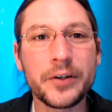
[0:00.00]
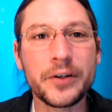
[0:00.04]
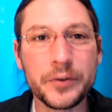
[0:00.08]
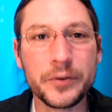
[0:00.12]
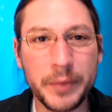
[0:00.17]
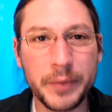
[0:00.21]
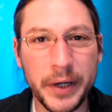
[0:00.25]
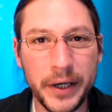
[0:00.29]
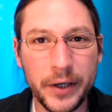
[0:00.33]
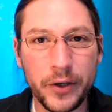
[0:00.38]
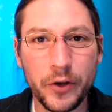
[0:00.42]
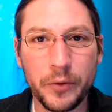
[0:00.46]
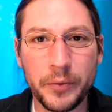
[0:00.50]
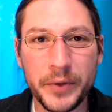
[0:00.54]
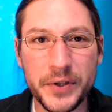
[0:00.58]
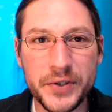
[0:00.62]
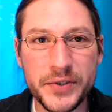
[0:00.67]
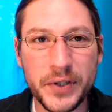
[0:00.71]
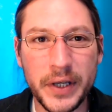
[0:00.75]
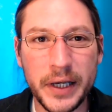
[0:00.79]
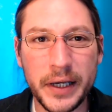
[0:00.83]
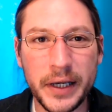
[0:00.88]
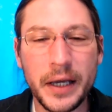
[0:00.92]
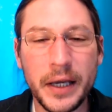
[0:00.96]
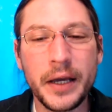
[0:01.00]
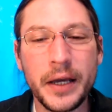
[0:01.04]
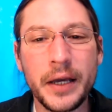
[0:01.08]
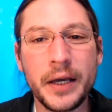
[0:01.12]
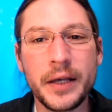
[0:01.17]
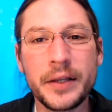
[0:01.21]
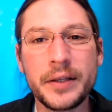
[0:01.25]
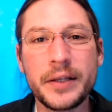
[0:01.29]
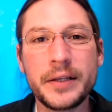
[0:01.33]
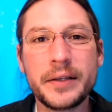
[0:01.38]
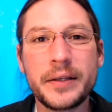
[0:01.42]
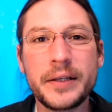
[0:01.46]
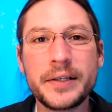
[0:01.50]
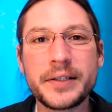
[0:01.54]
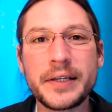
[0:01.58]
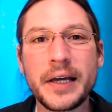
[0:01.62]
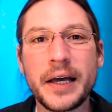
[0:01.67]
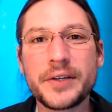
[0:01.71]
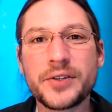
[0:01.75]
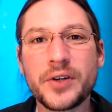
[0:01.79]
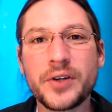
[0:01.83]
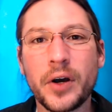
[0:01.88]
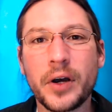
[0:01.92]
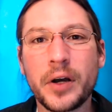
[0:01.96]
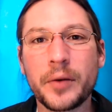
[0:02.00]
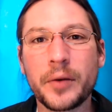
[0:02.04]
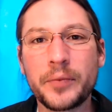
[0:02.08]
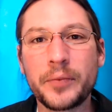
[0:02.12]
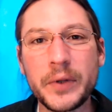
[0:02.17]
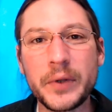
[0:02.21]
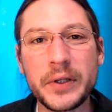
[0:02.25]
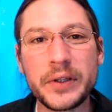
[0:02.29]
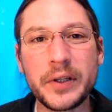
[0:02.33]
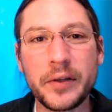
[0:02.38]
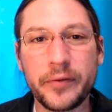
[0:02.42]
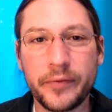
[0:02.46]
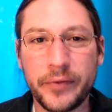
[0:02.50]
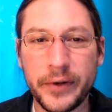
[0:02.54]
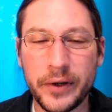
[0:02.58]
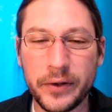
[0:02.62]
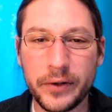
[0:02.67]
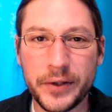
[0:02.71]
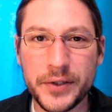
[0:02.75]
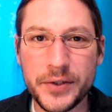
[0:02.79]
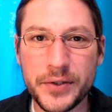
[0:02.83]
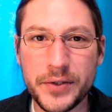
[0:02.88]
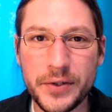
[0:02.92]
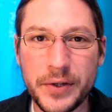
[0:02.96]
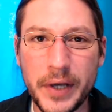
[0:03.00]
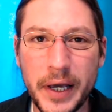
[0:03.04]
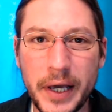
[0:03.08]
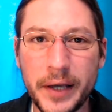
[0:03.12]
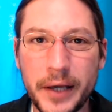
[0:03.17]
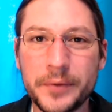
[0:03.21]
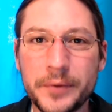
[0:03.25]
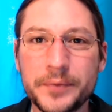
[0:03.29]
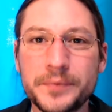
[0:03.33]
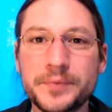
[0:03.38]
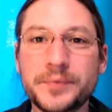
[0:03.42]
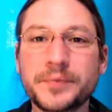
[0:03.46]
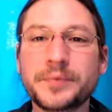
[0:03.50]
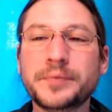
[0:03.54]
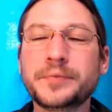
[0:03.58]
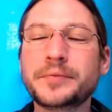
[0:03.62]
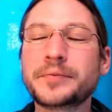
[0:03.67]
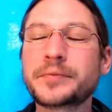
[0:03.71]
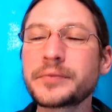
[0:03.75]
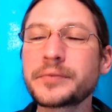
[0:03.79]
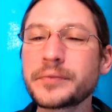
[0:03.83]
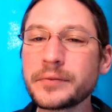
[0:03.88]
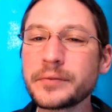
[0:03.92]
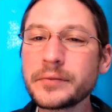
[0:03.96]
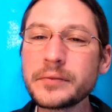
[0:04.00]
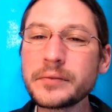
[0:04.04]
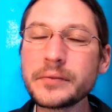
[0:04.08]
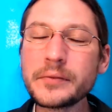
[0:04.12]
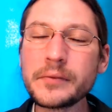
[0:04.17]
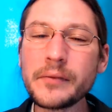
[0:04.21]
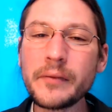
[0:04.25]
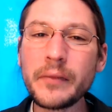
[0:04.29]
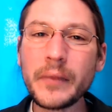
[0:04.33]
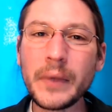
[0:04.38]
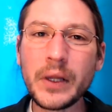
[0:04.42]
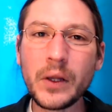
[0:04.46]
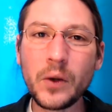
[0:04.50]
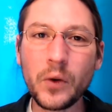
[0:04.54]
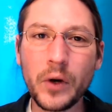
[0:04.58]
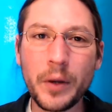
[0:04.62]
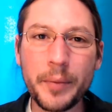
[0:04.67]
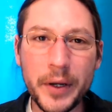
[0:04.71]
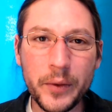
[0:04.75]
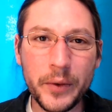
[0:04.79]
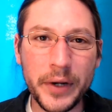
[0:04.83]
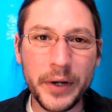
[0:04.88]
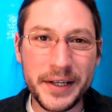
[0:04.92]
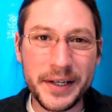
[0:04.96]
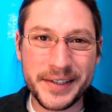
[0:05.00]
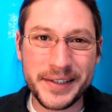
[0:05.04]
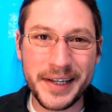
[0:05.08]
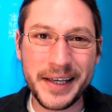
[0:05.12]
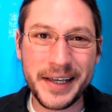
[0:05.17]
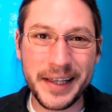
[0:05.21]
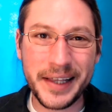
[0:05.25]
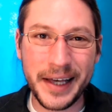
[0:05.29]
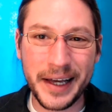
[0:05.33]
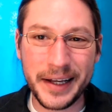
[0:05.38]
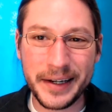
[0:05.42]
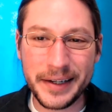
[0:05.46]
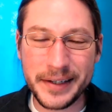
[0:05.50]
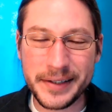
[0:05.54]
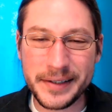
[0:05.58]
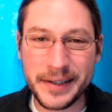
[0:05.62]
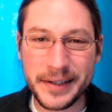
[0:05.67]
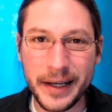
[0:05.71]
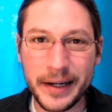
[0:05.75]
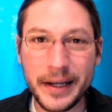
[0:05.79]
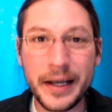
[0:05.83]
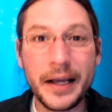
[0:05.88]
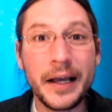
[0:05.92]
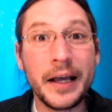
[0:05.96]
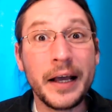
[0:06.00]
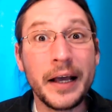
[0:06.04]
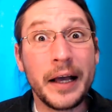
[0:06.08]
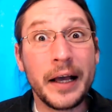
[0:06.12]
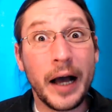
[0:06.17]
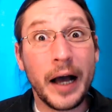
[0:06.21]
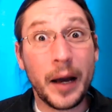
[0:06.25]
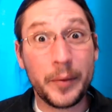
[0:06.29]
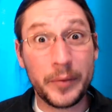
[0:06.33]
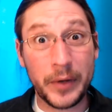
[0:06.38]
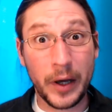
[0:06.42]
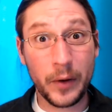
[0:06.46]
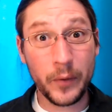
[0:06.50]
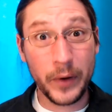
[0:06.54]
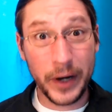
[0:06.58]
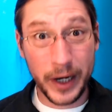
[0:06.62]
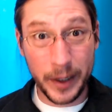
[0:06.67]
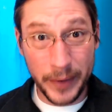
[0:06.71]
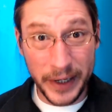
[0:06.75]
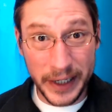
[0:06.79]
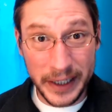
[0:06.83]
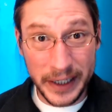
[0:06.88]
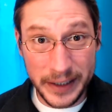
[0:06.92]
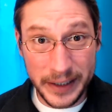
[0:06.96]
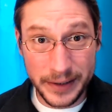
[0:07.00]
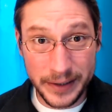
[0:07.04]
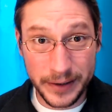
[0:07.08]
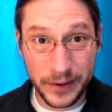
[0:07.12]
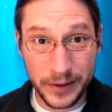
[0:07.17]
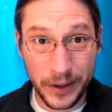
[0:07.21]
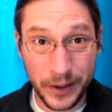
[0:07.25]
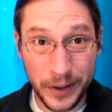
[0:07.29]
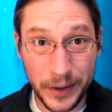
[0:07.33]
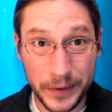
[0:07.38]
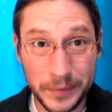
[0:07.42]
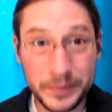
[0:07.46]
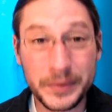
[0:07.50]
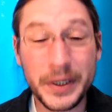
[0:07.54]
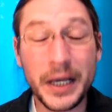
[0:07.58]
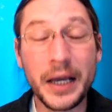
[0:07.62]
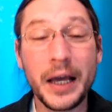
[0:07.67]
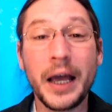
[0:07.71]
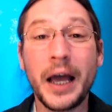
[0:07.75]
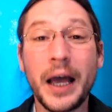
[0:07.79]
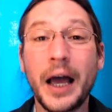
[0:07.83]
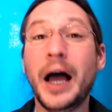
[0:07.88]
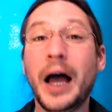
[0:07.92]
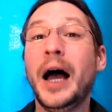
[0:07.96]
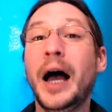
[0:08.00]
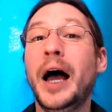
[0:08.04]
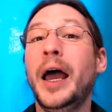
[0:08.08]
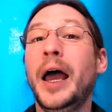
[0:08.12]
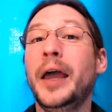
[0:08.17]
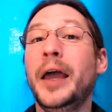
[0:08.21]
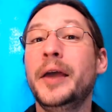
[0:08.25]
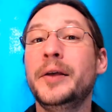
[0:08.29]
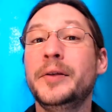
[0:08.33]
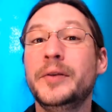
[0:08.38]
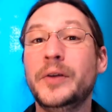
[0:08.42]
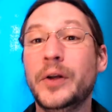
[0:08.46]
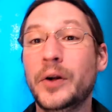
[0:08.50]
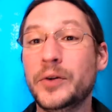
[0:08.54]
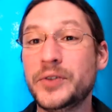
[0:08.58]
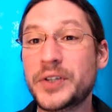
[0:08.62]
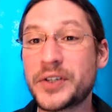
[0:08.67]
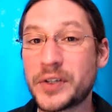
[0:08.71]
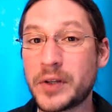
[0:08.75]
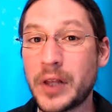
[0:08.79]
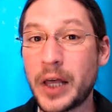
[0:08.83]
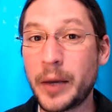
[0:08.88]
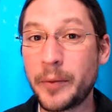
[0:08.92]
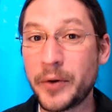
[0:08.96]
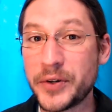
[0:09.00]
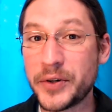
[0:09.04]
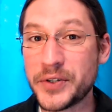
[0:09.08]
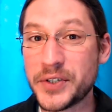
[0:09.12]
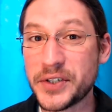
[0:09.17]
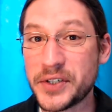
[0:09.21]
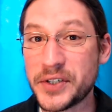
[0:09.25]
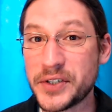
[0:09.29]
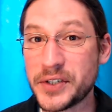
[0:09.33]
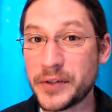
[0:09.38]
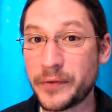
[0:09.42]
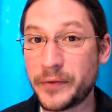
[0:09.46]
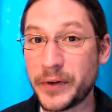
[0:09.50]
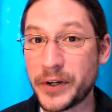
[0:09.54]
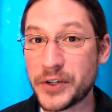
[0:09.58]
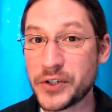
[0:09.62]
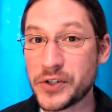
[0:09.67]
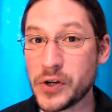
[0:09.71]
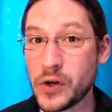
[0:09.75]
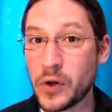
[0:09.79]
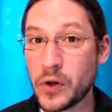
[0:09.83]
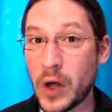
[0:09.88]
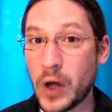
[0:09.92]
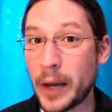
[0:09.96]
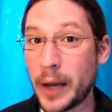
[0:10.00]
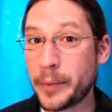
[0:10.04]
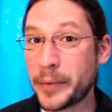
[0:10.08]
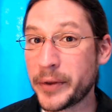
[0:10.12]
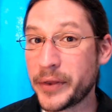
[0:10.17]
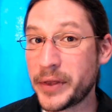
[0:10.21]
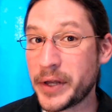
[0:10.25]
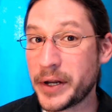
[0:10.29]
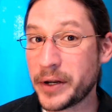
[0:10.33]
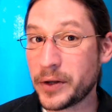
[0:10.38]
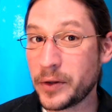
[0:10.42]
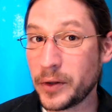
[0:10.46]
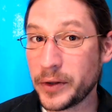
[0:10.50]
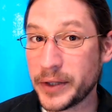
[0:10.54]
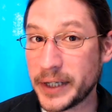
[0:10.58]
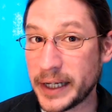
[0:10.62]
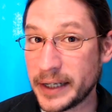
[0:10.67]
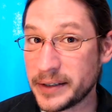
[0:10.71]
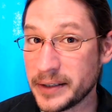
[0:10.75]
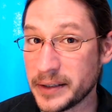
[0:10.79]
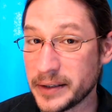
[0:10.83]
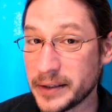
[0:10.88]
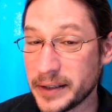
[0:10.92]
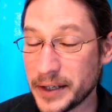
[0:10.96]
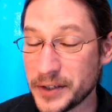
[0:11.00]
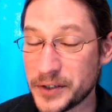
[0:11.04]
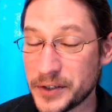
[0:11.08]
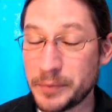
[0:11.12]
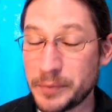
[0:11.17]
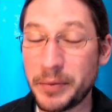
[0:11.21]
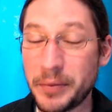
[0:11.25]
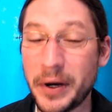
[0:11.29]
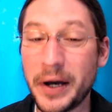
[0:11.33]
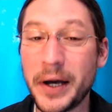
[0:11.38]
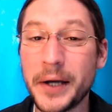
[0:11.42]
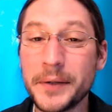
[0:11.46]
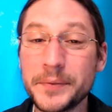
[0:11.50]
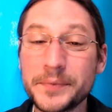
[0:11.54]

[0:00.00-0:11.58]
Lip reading: by humans. Like these guys are completely fearless. And what I mean when I say that is that I'm not recommending this at all. Disclaimers, this is a fictional hypothetical that I did this, but